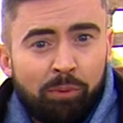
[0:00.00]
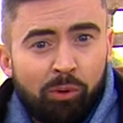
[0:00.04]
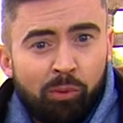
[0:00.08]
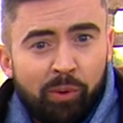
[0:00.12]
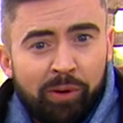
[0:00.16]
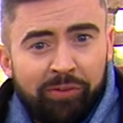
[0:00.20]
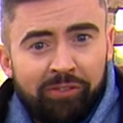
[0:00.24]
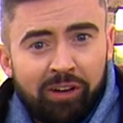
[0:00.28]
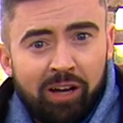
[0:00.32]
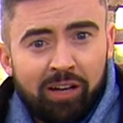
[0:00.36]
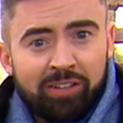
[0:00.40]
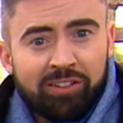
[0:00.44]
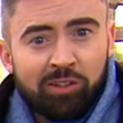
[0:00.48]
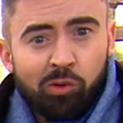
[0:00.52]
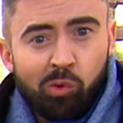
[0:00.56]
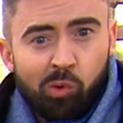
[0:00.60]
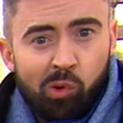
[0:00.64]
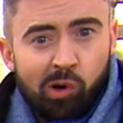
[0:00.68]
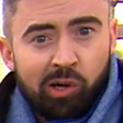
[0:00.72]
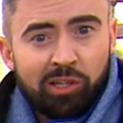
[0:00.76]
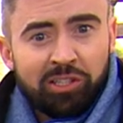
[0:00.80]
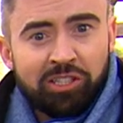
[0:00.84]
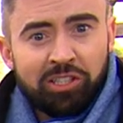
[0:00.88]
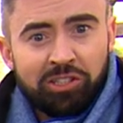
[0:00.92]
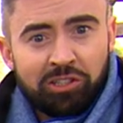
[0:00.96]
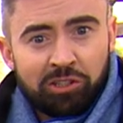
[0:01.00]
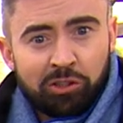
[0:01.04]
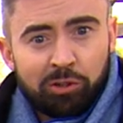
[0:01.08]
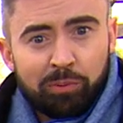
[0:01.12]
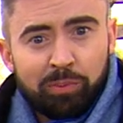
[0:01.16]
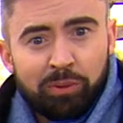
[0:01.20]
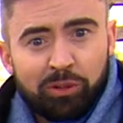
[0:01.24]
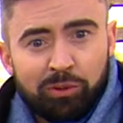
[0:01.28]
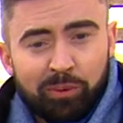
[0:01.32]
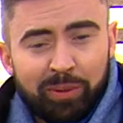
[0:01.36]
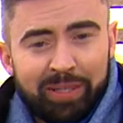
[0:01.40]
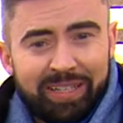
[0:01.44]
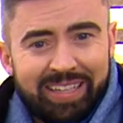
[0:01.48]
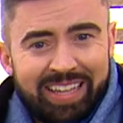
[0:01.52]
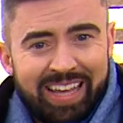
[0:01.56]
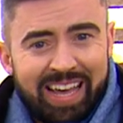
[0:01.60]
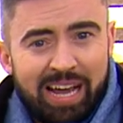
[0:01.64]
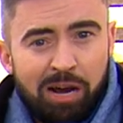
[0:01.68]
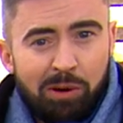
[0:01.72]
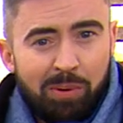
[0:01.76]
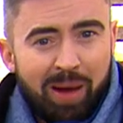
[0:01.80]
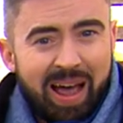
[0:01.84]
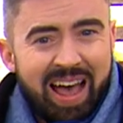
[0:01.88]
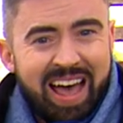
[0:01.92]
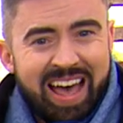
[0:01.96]
But we've lots of work to do between
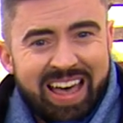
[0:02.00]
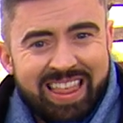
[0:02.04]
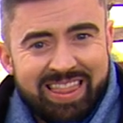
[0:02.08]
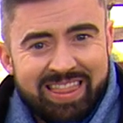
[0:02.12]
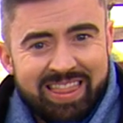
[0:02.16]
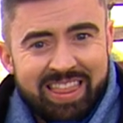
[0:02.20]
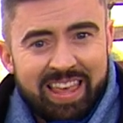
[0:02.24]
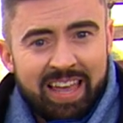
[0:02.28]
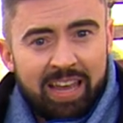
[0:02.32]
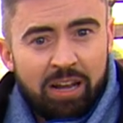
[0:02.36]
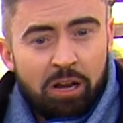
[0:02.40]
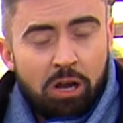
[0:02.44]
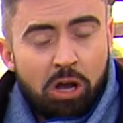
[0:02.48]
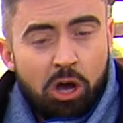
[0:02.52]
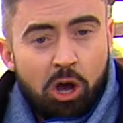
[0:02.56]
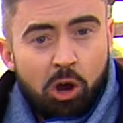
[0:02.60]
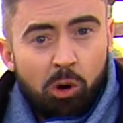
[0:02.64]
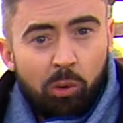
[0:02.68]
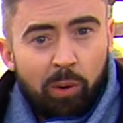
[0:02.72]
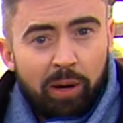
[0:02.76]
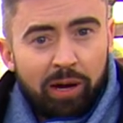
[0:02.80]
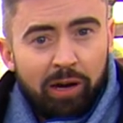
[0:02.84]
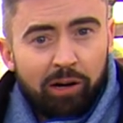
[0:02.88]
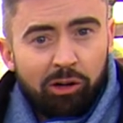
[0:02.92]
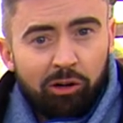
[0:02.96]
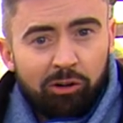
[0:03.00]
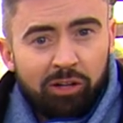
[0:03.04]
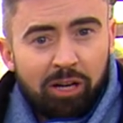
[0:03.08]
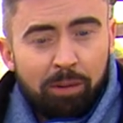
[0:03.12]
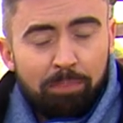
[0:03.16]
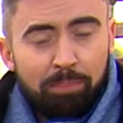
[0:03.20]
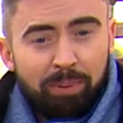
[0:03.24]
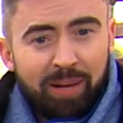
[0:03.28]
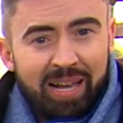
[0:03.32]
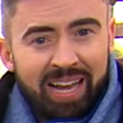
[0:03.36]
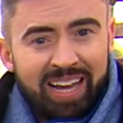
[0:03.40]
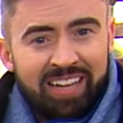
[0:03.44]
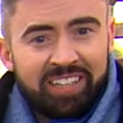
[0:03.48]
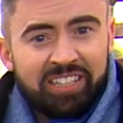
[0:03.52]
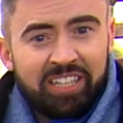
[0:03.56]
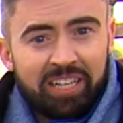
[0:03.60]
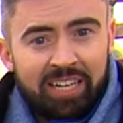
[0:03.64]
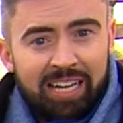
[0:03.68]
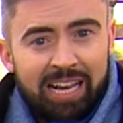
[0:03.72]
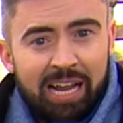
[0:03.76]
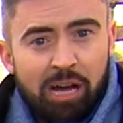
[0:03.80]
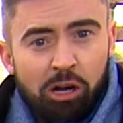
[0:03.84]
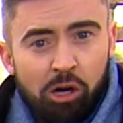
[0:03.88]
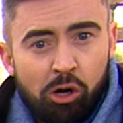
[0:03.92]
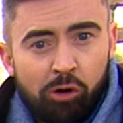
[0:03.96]
now and then. We are looking at plenty of
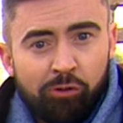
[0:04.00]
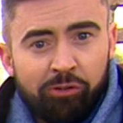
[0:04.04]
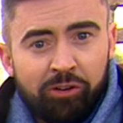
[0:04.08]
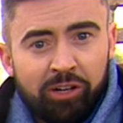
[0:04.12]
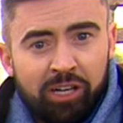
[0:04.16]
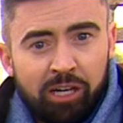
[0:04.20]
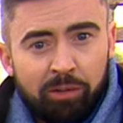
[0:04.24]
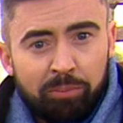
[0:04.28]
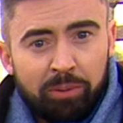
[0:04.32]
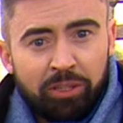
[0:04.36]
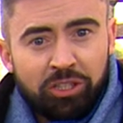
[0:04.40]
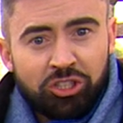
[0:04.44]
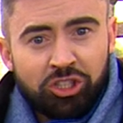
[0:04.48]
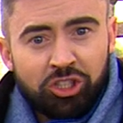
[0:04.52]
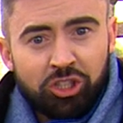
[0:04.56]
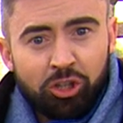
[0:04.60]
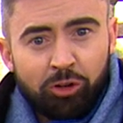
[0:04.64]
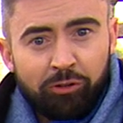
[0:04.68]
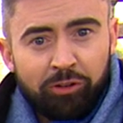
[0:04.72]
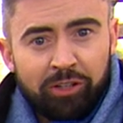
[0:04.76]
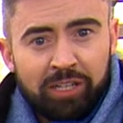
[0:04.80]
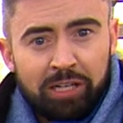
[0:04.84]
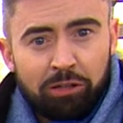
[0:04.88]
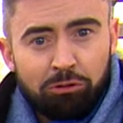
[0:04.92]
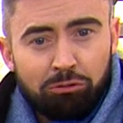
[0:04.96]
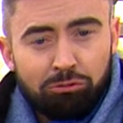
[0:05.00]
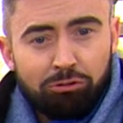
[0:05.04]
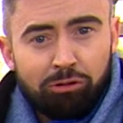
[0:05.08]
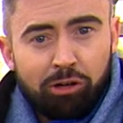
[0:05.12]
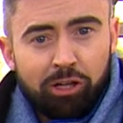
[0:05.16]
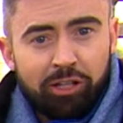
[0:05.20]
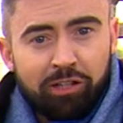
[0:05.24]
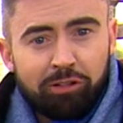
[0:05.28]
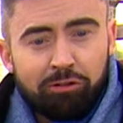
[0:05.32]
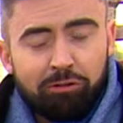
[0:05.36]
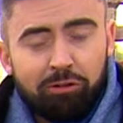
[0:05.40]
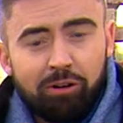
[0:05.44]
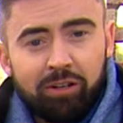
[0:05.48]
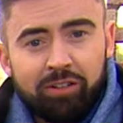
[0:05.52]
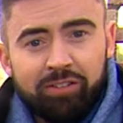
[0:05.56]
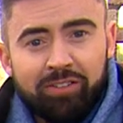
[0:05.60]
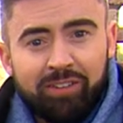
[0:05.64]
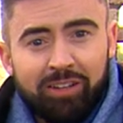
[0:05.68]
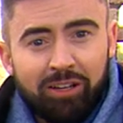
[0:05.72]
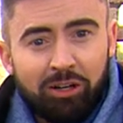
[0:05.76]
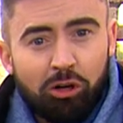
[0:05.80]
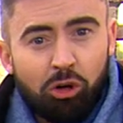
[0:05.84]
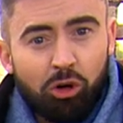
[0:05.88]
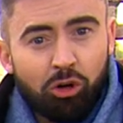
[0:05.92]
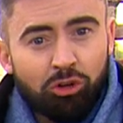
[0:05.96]
cloud cover now being shoveled out right across
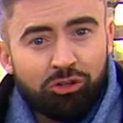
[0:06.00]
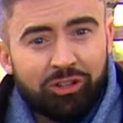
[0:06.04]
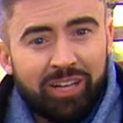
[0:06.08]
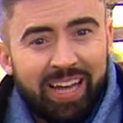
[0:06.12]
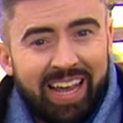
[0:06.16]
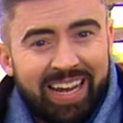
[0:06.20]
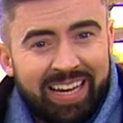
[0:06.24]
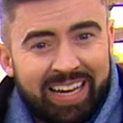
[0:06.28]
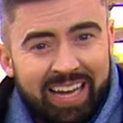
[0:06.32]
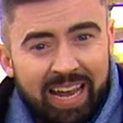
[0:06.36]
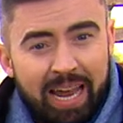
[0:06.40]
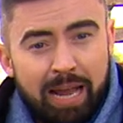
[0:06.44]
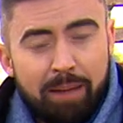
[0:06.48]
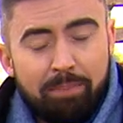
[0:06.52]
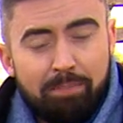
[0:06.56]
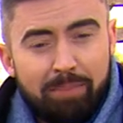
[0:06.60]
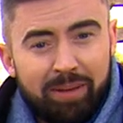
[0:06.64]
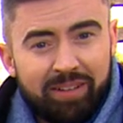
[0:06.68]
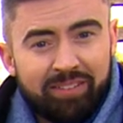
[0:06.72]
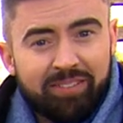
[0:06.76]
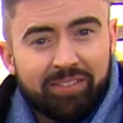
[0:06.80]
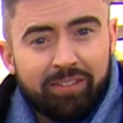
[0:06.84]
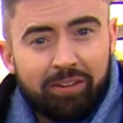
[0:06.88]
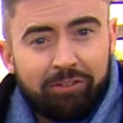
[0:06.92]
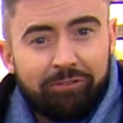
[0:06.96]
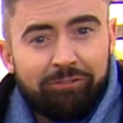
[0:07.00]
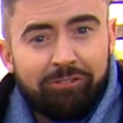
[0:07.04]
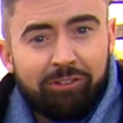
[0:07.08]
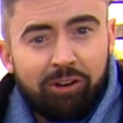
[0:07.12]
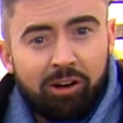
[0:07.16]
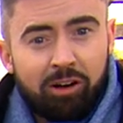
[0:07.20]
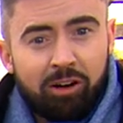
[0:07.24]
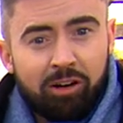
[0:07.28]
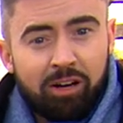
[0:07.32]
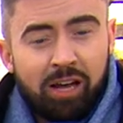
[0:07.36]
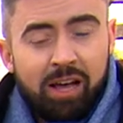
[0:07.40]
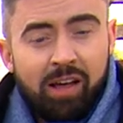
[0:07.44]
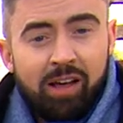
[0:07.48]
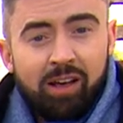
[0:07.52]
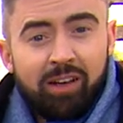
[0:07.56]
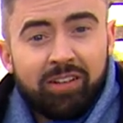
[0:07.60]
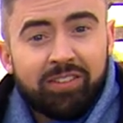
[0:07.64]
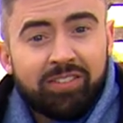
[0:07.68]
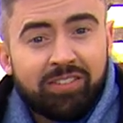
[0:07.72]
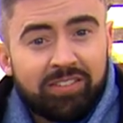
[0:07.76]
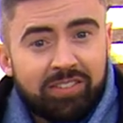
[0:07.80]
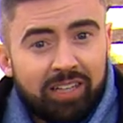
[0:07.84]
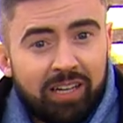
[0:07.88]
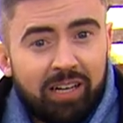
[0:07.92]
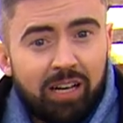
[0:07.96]
the country. Again, mist and fog.
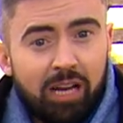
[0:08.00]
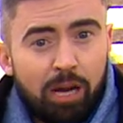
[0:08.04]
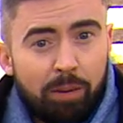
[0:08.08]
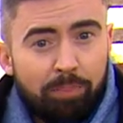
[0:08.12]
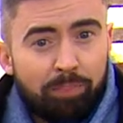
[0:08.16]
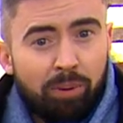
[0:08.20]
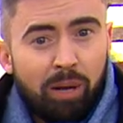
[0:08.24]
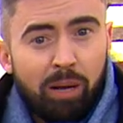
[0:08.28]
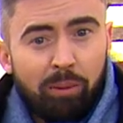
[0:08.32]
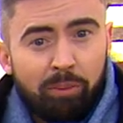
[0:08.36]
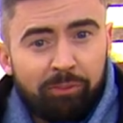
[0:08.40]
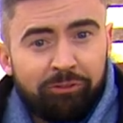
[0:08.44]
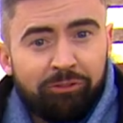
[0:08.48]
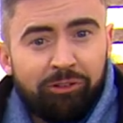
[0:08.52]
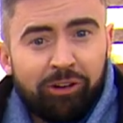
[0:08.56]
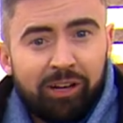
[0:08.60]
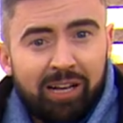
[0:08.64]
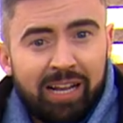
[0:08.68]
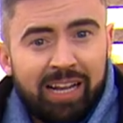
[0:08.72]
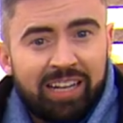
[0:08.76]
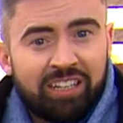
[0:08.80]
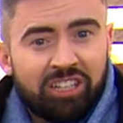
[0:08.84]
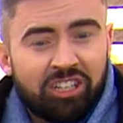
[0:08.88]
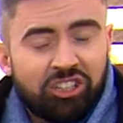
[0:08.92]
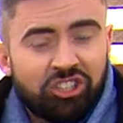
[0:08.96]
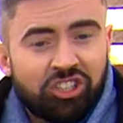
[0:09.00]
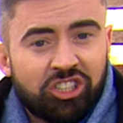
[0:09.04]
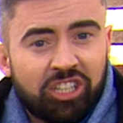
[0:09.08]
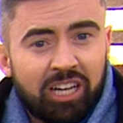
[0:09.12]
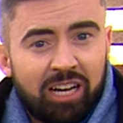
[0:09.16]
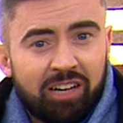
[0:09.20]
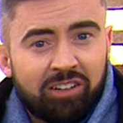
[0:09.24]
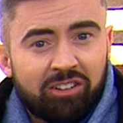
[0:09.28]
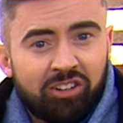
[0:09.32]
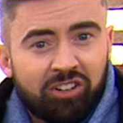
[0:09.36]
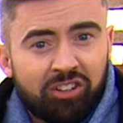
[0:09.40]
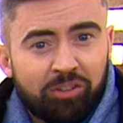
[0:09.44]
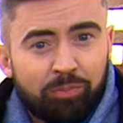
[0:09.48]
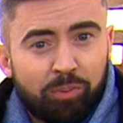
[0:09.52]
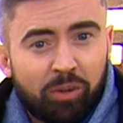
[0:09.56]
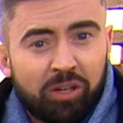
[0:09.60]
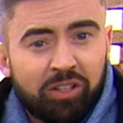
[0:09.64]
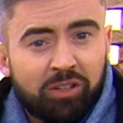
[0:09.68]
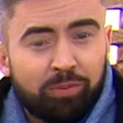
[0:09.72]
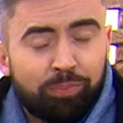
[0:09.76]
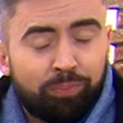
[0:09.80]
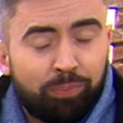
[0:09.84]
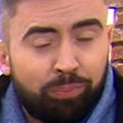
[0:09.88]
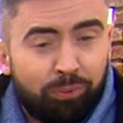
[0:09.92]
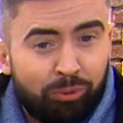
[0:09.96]
Still a problem for inland and sheltered
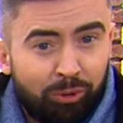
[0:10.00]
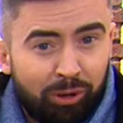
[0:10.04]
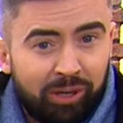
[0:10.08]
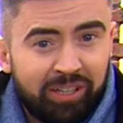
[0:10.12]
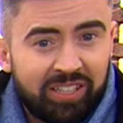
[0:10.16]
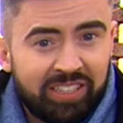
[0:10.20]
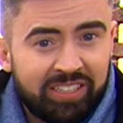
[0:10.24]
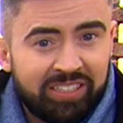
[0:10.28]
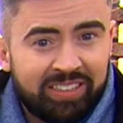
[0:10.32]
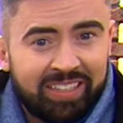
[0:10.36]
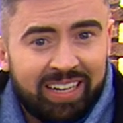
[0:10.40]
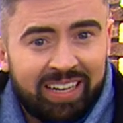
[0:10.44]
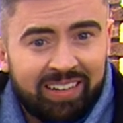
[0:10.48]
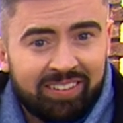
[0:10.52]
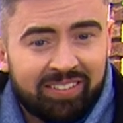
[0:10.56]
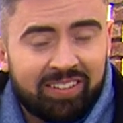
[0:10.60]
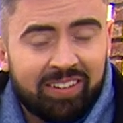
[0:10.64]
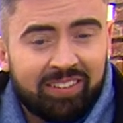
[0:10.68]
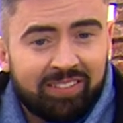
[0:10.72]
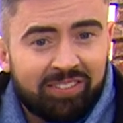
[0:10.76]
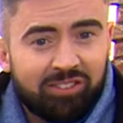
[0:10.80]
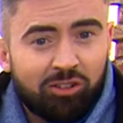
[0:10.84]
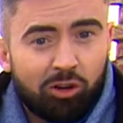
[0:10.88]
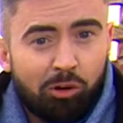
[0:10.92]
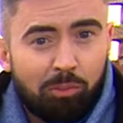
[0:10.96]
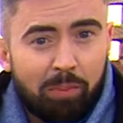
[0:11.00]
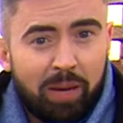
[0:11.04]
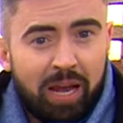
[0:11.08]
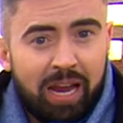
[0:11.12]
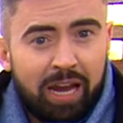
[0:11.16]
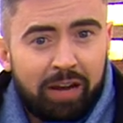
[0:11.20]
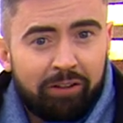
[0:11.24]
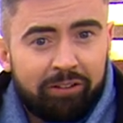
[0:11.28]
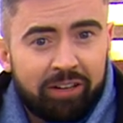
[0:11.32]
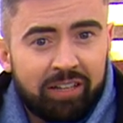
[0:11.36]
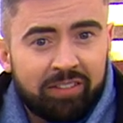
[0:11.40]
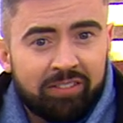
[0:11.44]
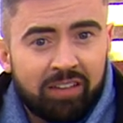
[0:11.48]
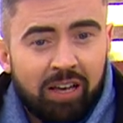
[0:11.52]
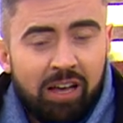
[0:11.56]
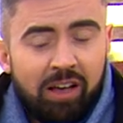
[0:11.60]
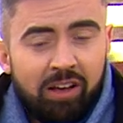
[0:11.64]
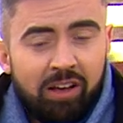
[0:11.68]
spots. Pretty dense in some areas.